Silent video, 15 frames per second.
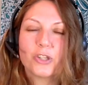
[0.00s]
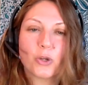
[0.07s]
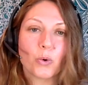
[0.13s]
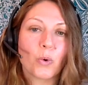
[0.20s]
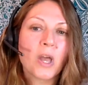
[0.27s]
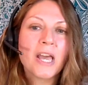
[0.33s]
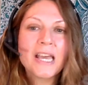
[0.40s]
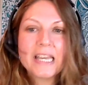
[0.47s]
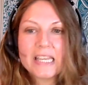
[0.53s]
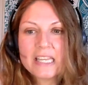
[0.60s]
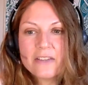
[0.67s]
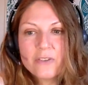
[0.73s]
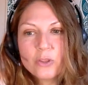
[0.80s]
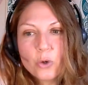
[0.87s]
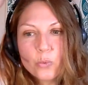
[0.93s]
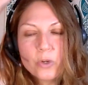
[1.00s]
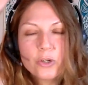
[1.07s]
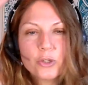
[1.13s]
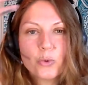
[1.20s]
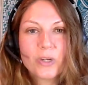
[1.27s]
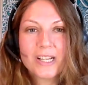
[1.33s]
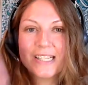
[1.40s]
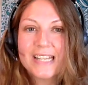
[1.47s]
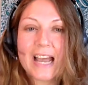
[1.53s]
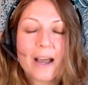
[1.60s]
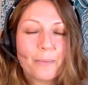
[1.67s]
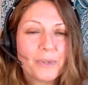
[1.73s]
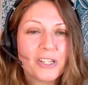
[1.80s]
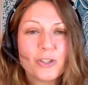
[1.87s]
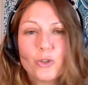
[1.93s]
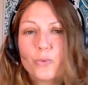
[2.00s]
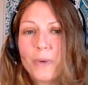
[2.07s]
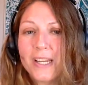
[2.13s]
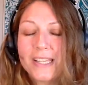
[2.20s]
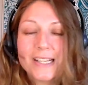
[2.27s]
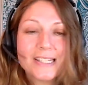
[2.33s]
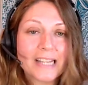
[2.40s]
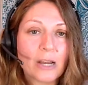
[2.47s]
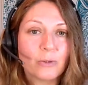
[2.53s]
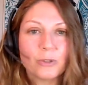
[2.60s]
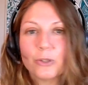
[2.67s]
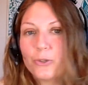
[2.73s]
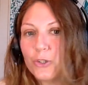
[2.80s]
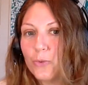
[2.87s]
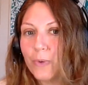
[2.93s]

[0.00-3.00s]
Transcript: So even though we are doing a tapping, you might get downloads,